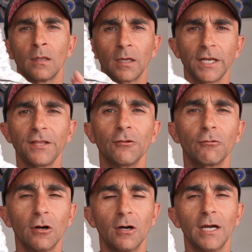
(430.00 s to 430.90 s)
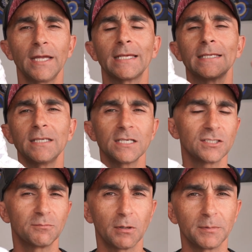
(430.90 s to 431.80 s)
And in the ride,
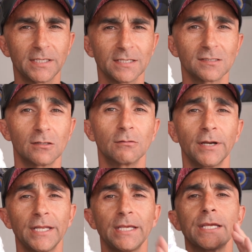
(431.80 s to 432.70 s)
yes, you've probably guessed it already,